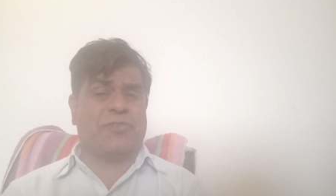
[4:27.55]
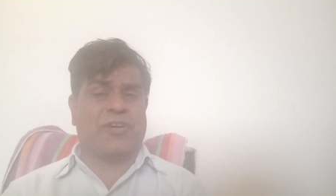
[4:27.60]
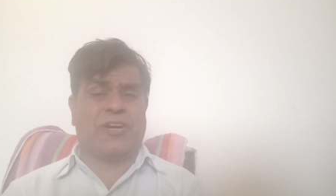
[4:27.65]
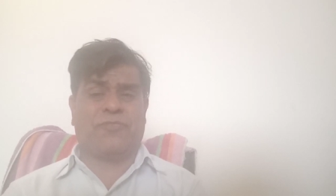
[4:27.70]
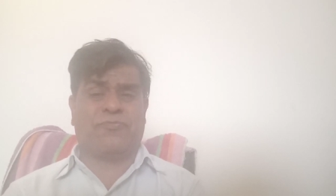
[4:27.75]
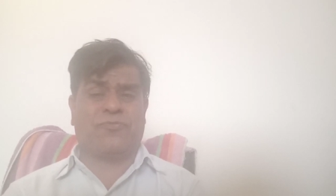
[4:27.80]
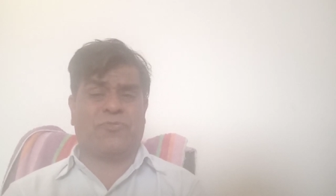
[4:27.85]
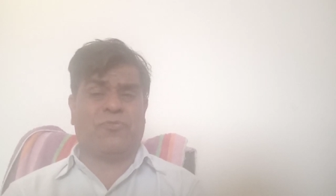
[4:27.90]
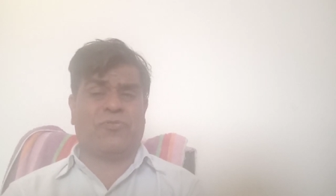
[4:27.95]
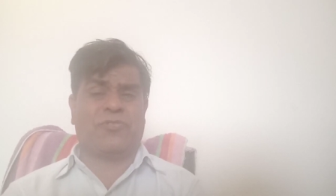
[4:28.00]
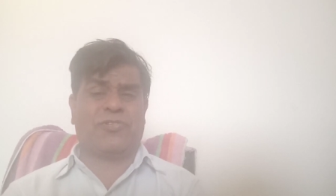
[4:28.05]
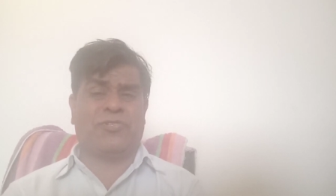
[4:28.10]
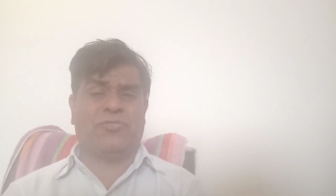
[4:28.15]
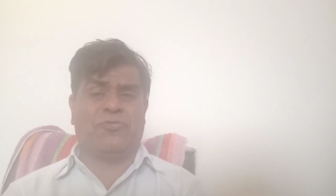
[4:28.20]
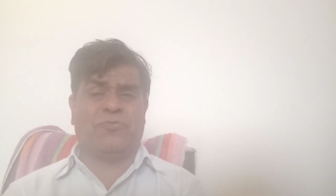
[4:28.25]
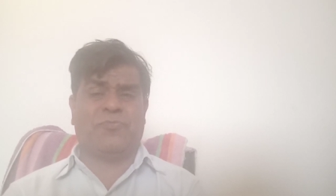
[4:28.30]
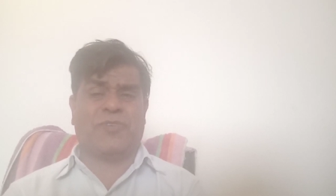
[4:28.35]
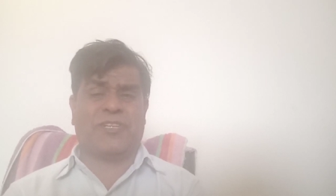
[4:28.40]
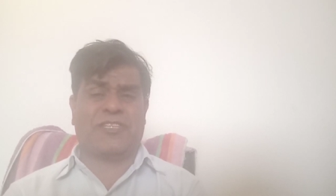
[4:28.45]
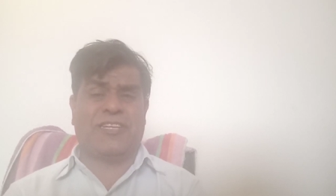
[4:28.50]
of course
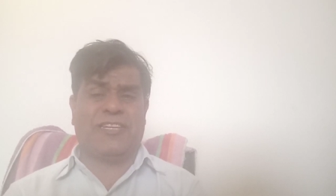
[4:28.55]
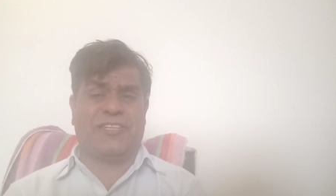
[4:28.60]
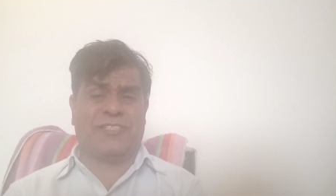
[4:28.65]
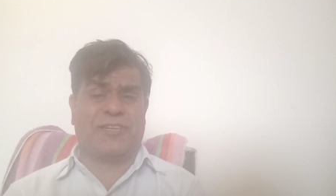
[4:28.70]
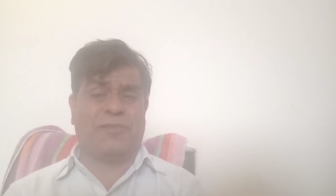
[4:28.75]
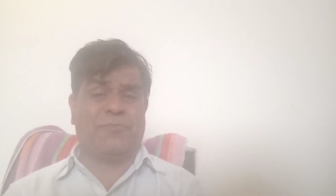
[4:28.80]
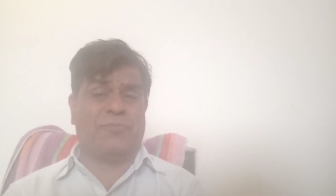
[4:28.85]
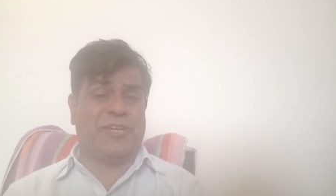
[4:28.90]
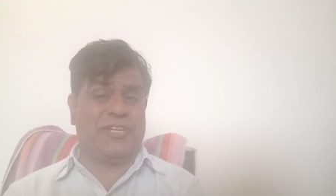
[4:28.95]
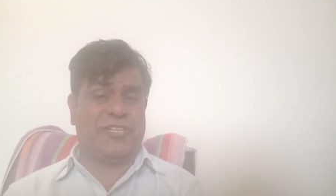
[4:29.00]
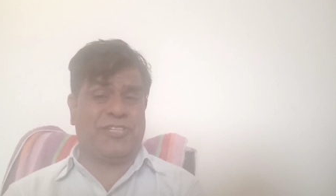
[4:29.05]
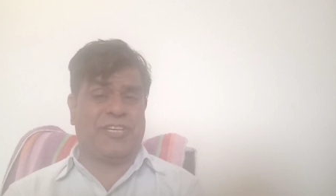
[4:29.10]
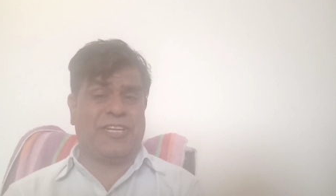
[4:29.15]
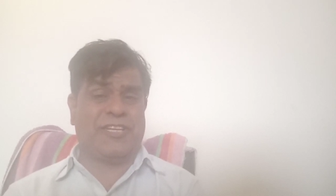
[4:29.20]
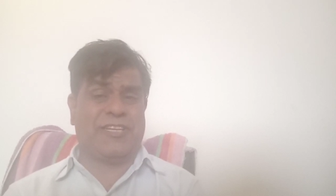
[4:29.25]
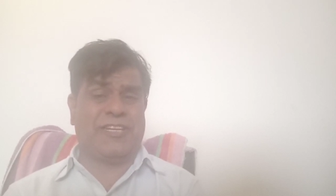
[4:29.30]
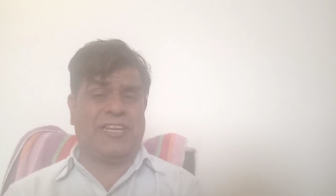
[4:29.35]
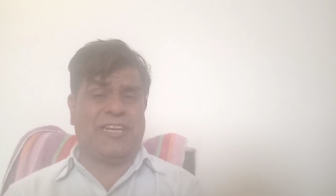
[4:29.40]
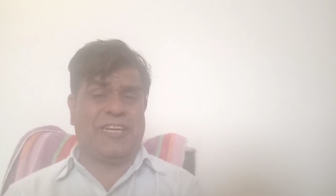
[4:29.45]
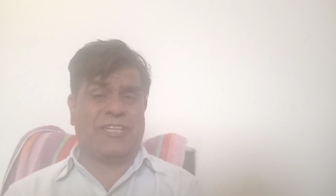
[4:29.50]
you must listen my
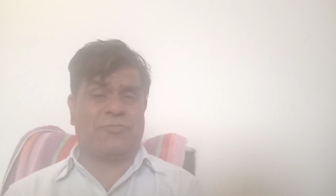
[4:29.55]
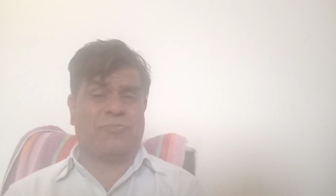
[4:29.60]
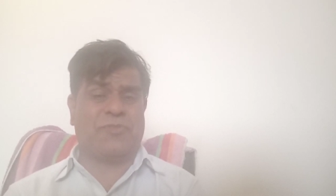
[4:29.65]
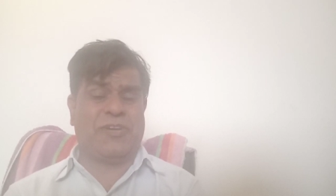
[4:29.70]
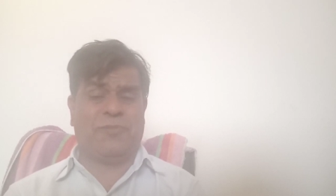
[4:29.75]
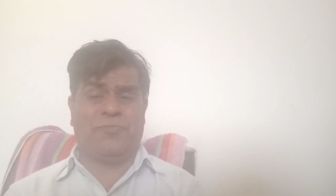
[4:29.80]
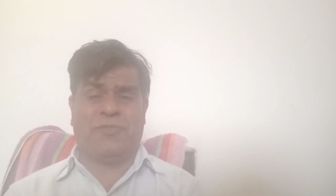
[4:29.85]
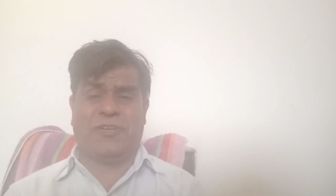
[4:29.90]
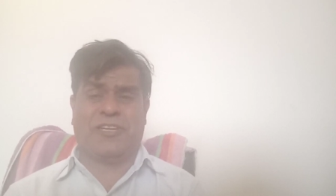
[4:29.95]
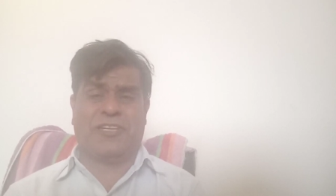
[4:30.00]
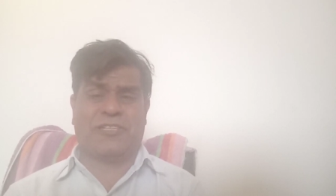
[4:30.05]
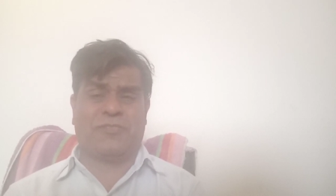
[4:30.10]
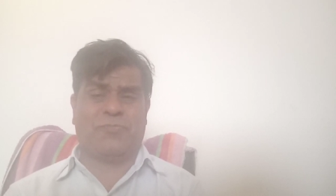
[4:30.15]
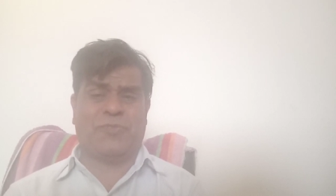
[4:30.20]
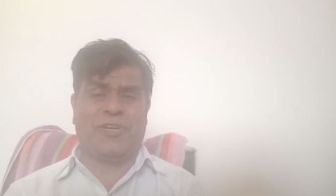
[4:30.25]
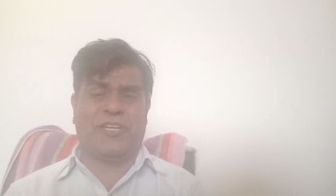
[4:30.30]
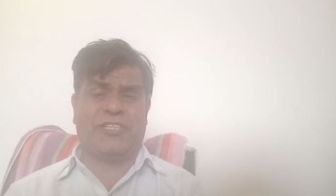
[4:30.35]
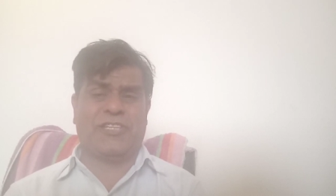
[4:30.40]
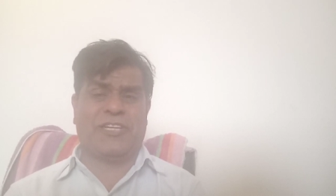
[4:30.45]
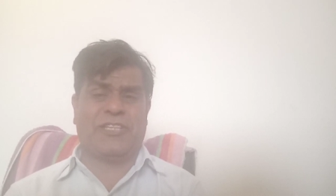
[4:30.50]
channel as well, because
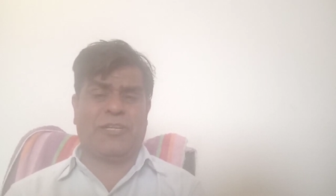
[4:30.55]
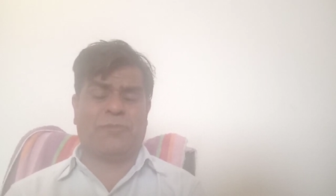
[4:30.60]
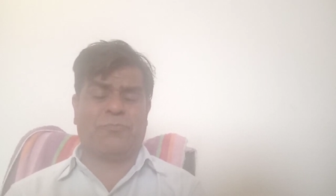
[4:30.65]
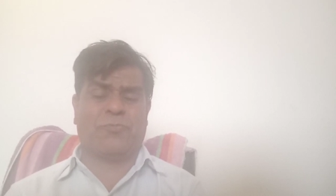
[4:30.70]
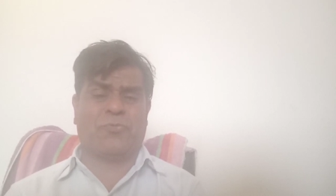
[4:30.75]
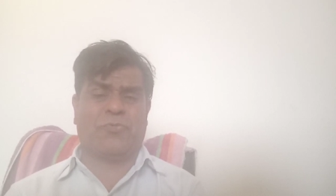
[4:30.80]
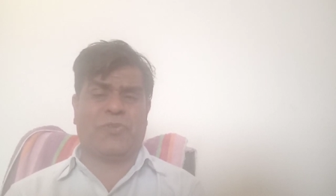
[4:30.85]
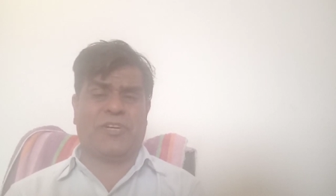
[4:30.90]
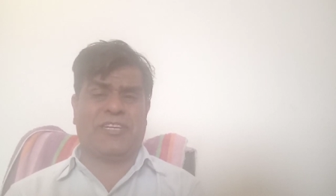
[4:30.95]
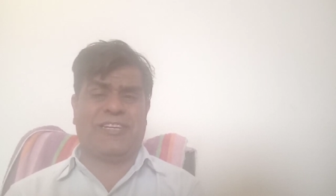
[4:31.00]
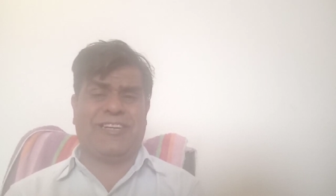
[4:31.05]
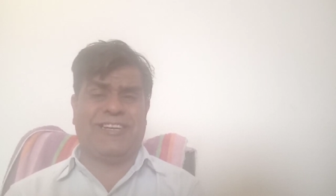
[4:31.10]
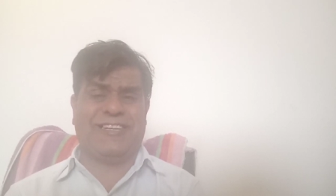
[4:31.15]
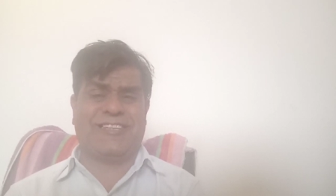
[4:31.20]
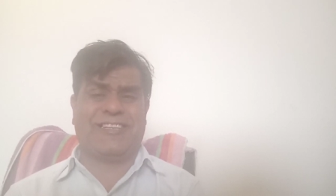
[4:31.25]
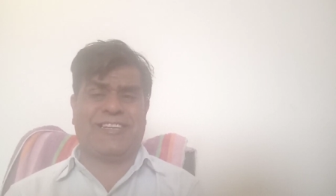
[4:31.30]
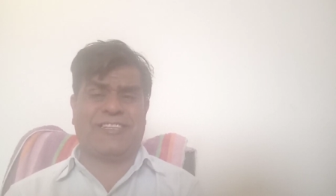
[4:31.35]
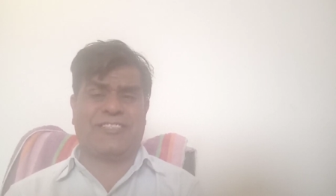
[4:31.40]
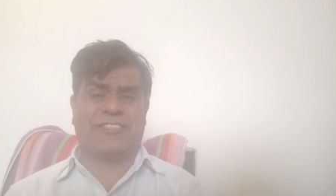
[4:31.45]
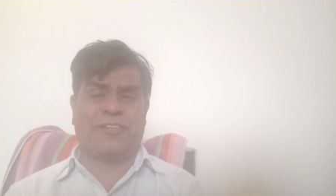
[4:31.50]
my channel provide
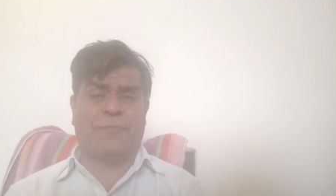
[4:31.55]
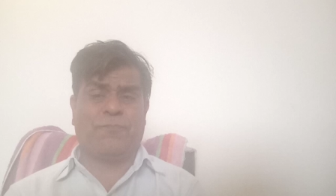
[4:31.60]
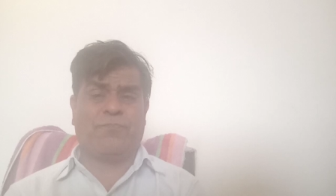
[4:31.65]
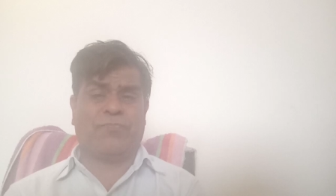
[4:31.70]
latest